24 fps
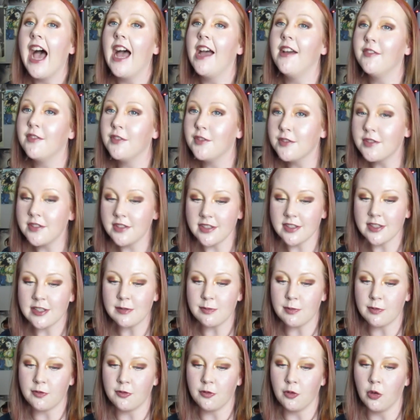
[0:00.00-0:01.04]
I've used this
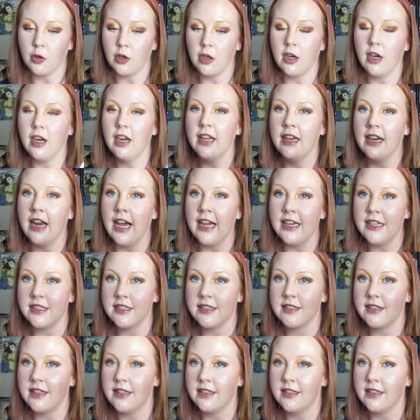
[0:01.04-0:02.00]
before and I just,